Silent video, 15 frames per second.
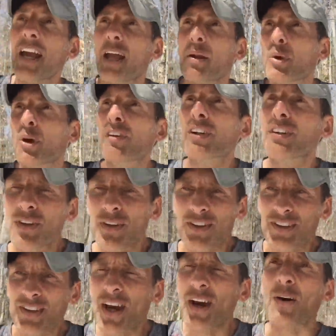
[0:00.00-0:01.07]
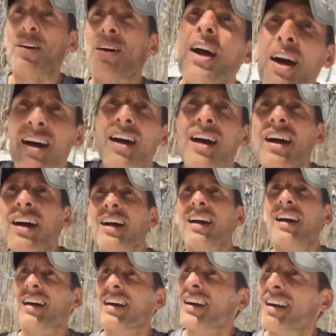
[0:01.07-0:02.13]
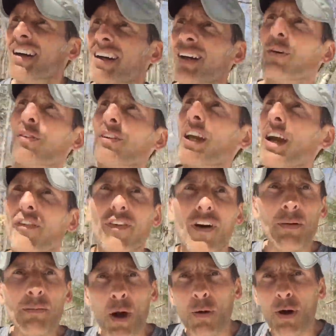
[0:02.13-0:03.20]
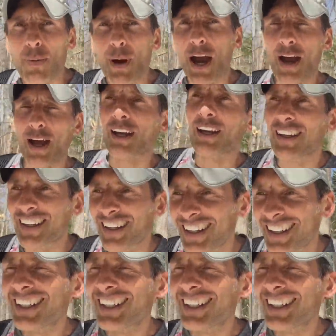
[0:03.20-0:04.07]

and moving through the snow. Hopefully I find my way back.